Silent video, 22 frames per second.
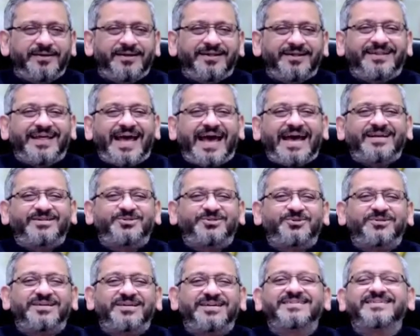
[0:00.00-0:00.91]
thanks to
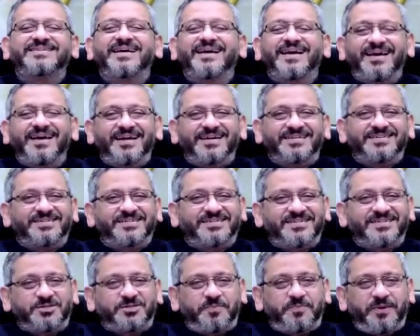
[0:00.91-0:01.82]
these
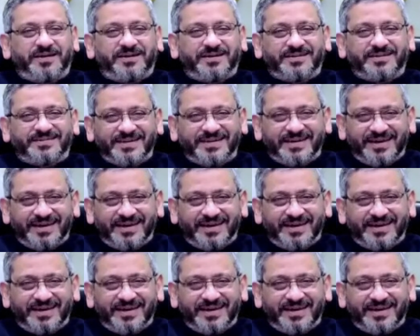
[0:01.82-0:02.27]
illustrious speakers.